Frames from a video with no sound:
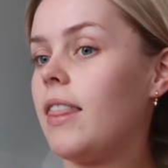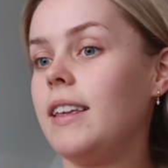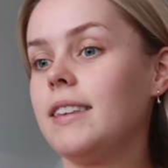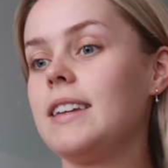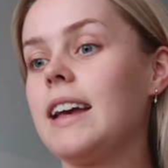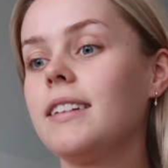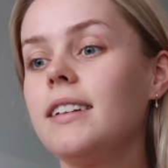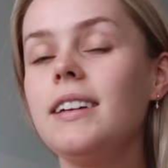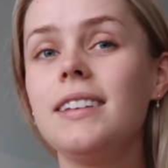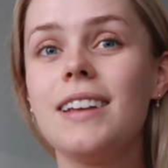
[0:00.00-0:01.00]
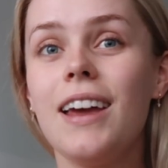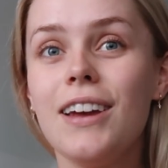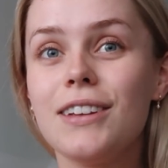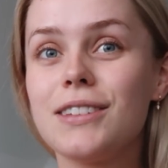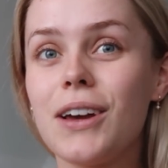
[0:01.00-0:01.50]
this necklace.
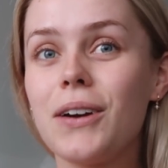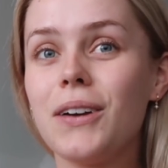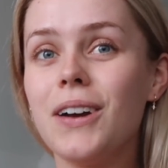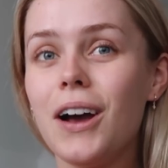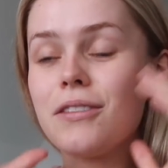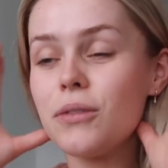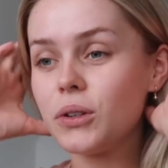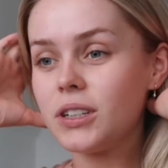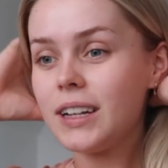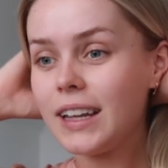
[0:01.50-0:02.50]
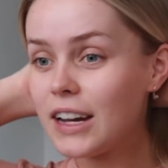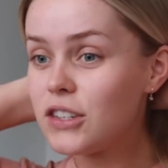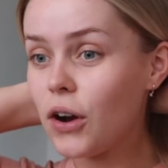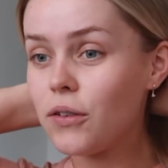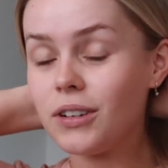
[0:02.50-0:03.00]
So unfortunately, I
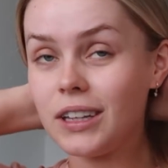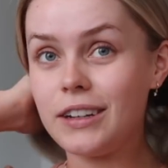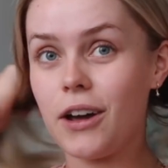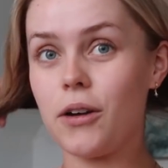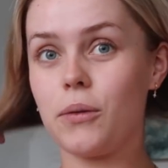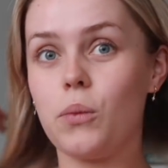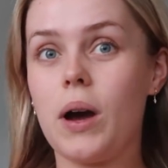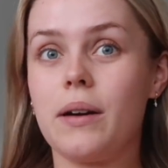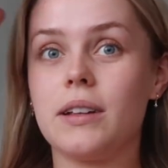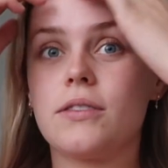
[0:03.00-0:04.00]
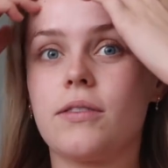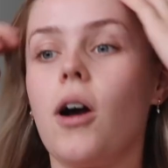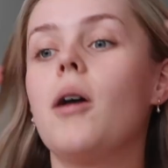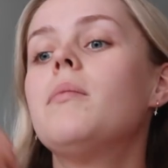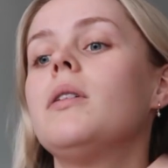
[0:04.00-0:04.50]
don't really know where it's
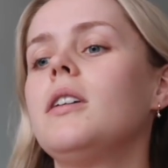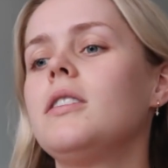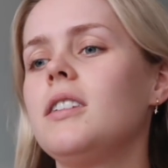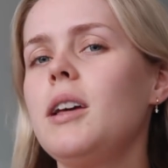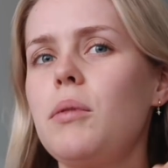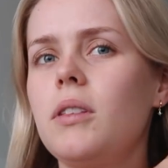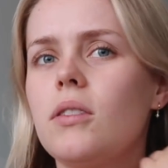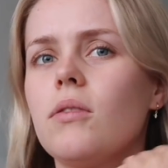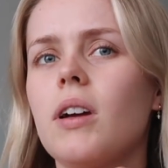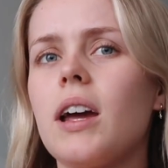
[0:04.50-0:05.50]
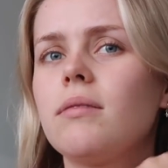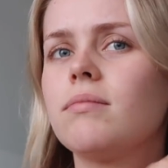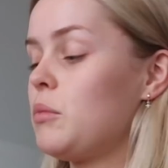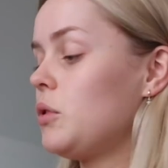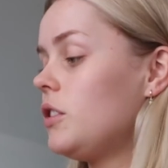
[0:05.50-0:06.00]
from. Did I put this on right?
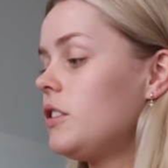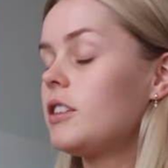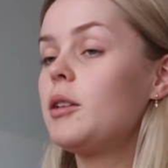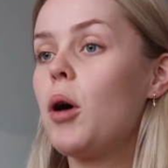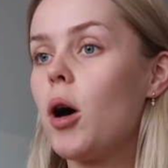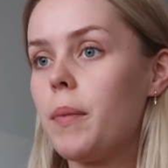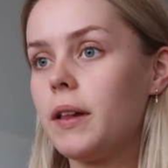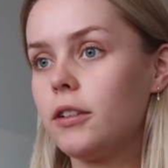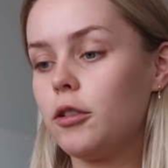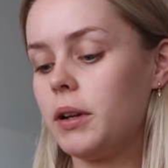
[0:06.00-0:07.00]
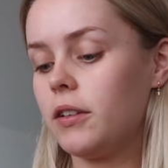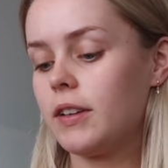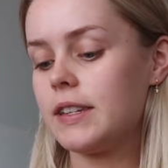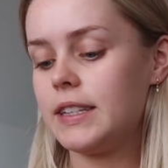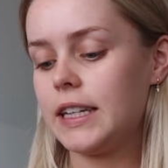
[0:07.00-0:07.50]
I'm also just gonna pop a little bit of
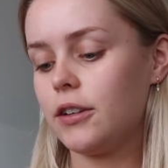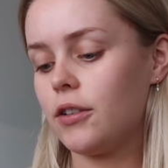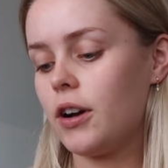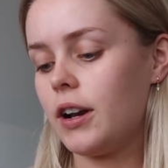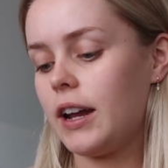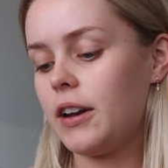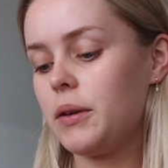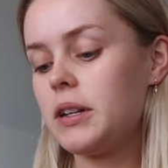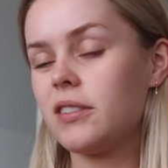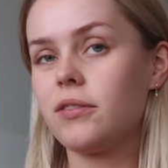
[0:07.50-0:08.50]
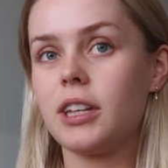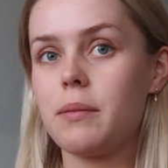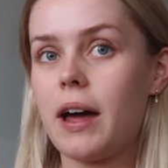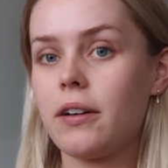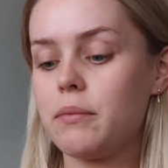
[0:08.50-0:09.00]
concealer on. I know it doesn't really
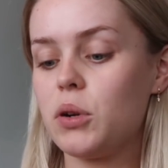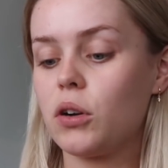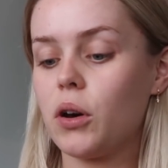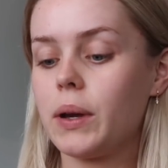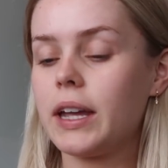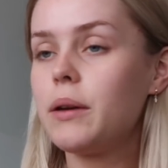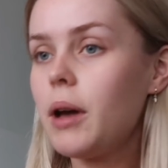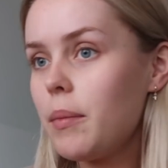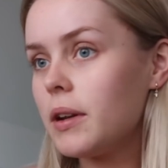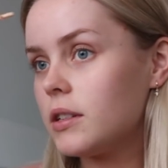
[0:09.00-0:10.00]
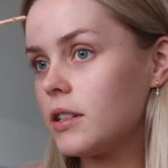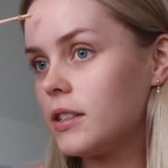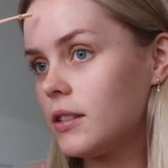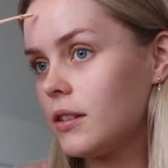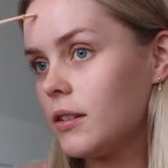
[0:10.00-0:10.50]
matter, I'm not going anywhere, but it
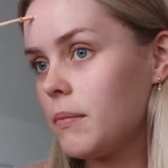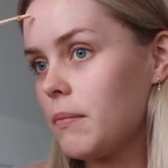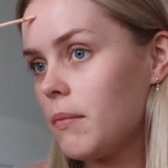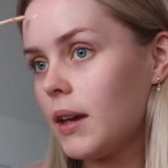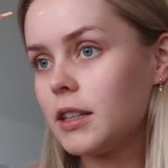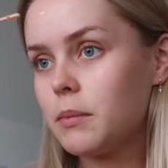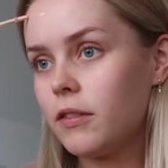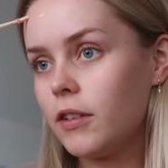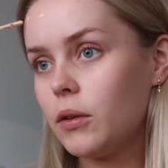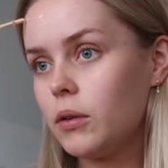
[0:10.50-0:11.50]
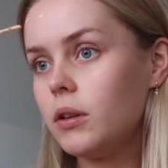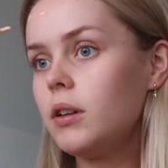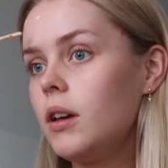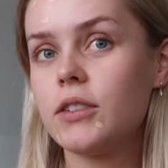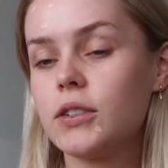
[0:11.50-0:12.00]
just makes me feel
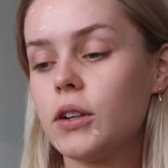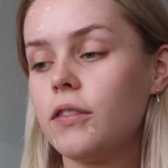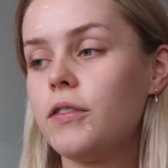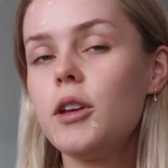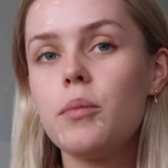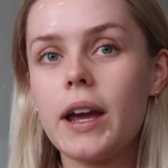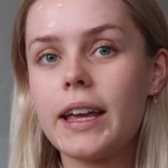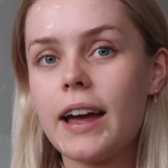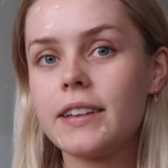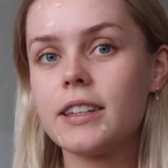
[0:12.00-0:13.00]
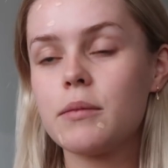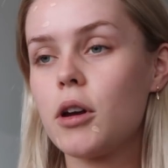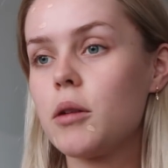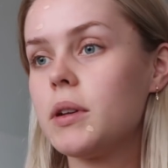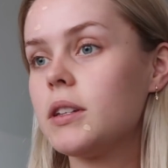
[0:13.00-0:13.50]
good. Just got a few breakouts at the
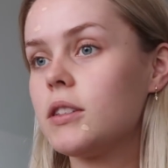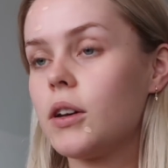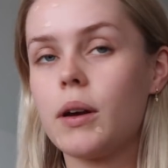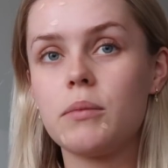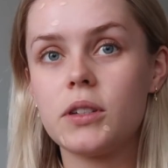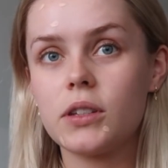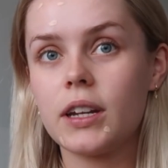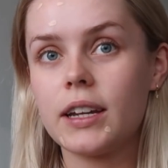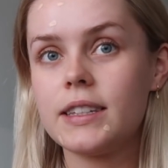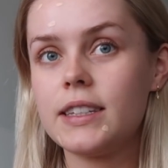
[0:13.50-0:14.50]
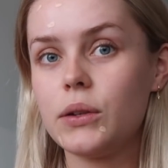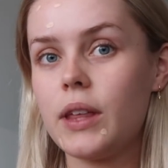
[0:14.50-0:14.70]
moment, so I'm just gonna conceal